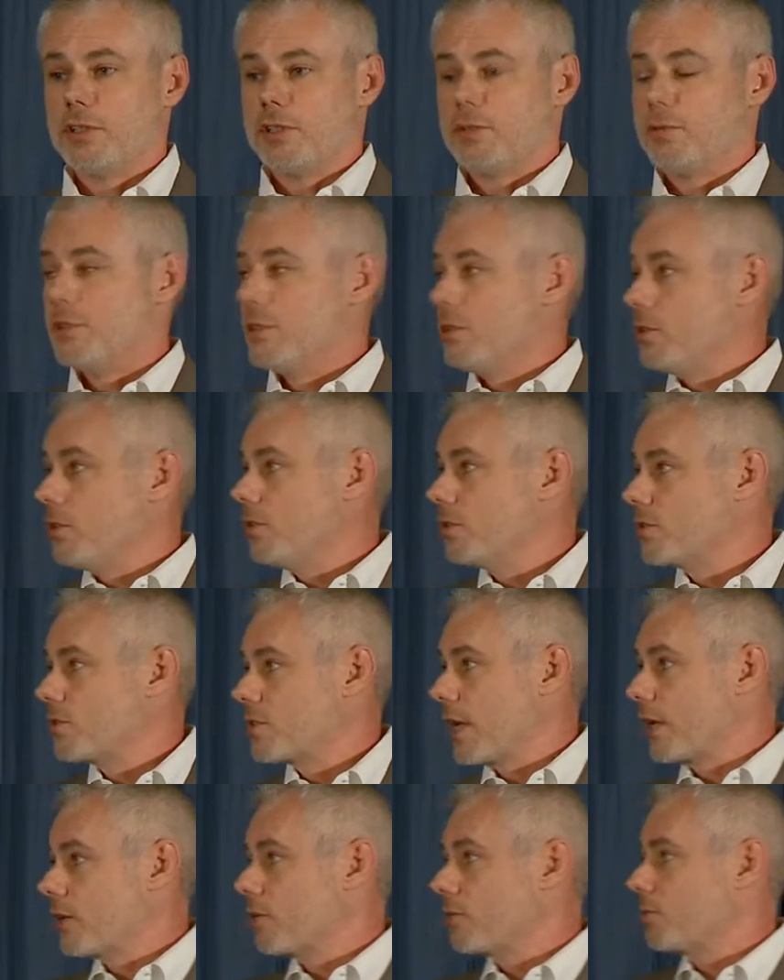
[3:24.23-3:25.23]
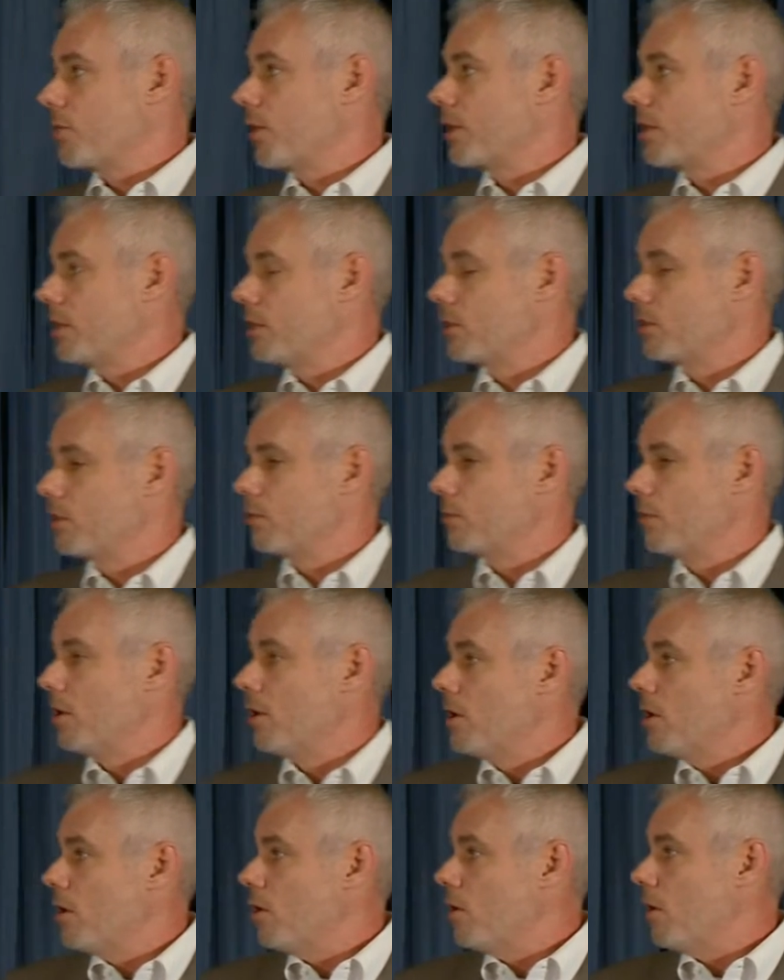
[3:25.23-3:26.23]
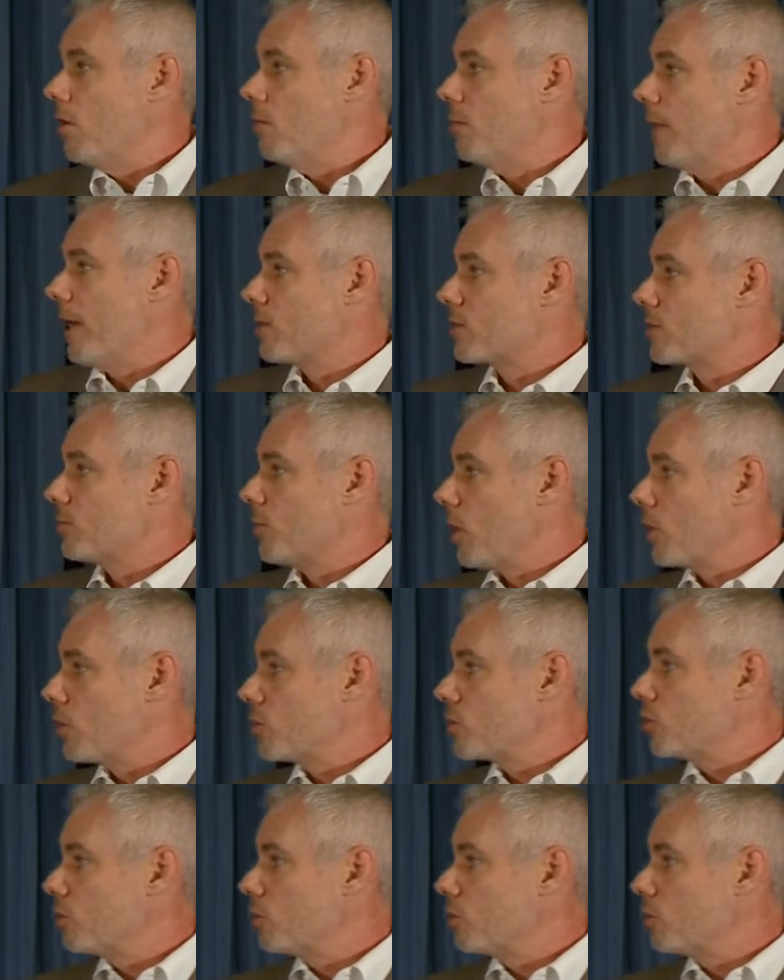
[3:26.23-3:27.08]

You would do your standard preclinical mouse models.